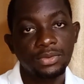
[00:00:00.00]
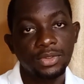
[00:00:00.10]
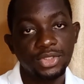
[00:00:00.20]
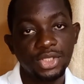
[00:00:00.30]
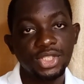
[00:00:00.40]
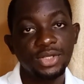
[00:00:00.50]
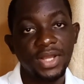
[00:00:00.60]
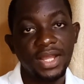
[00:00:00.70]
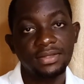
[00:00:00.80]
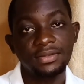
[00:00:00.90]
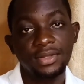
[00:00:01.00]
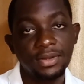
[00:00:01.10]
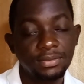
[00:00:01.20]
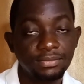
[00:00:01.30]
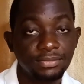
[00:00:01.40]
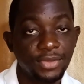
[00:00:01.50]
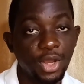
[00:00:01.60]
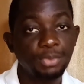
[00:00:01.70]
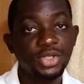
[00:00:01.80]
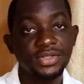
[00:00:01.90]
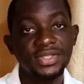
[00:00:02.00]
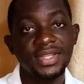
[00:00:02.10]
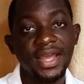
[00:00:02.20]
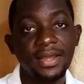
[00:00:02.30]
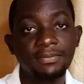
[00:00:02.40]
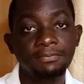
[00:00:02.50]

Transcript: We just look at the options there.